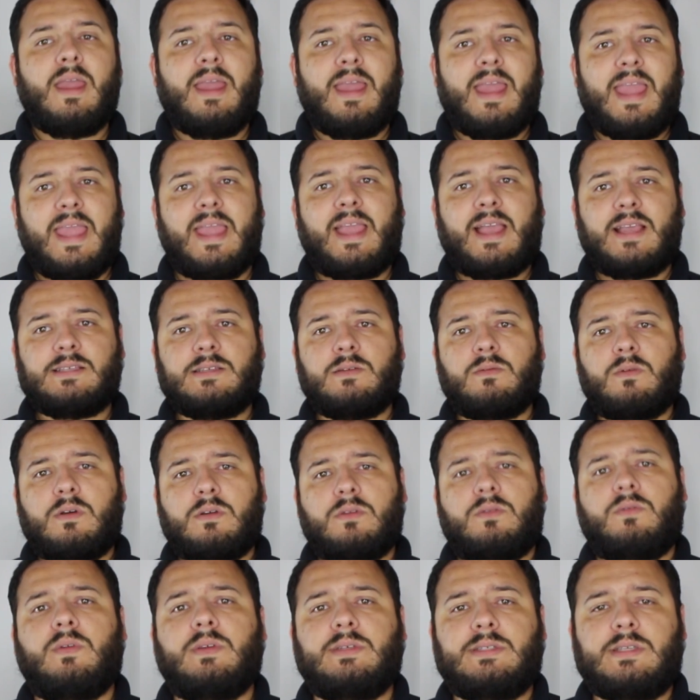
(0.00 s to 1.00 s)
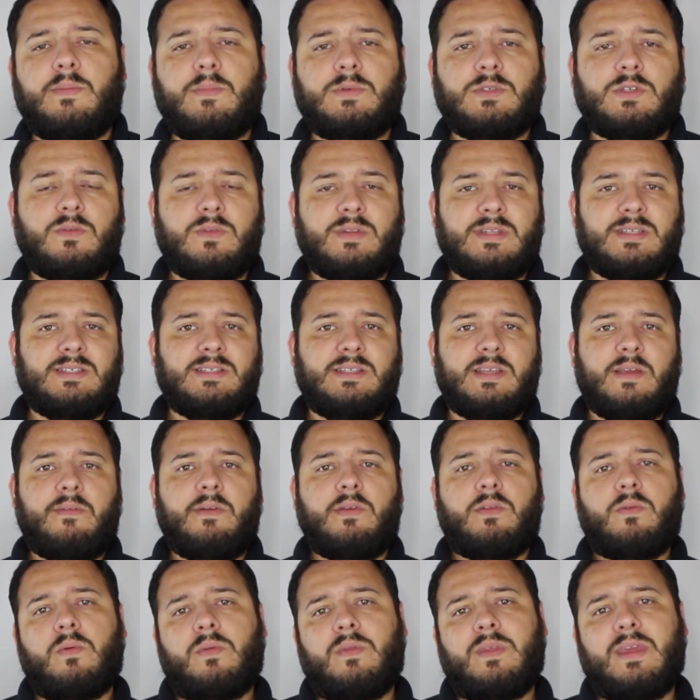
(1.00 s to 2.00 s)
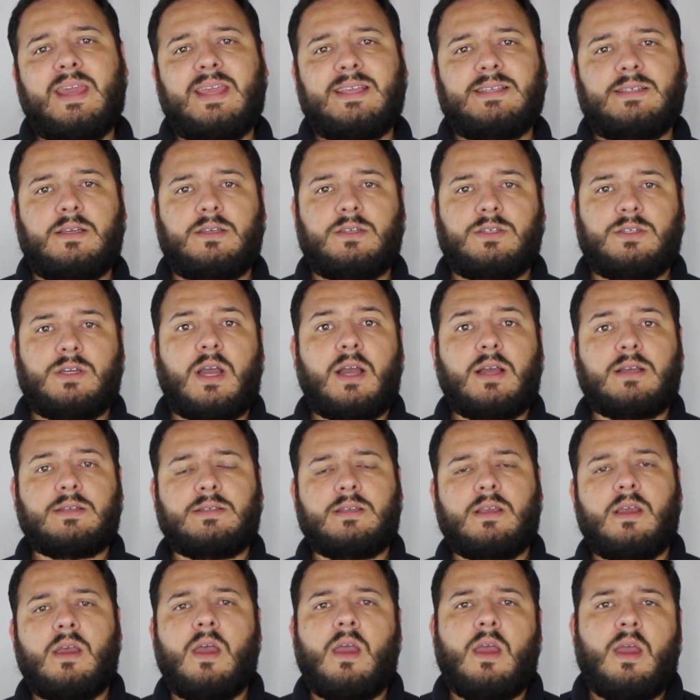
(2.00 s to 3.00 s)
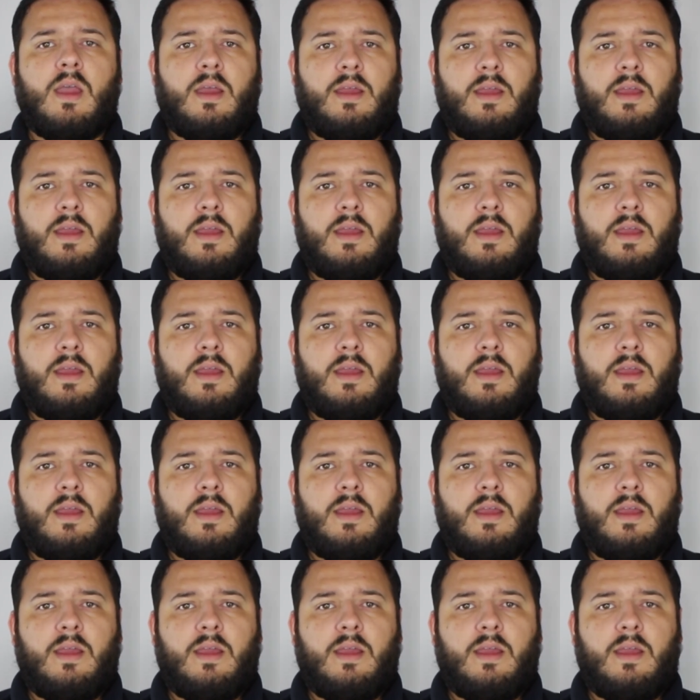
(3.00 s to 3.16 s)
Hey guys, and welcome to this episode. This is David with Geeks and Jocks.